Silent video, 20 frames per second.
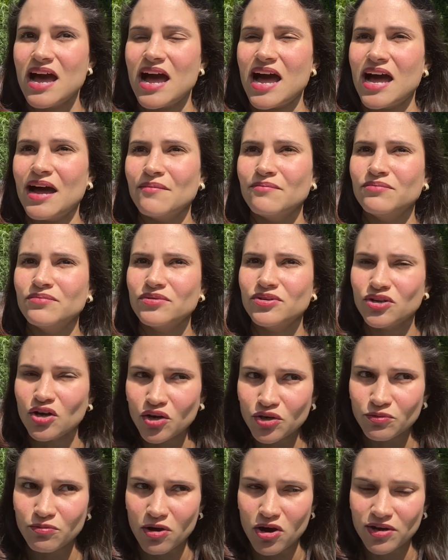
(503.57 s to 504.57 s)
I'm
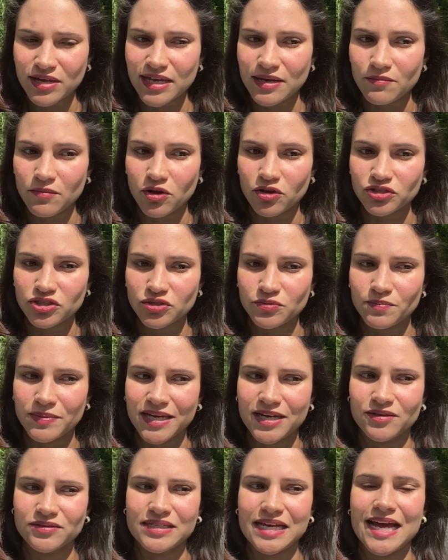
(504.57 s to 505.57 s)
not walking much because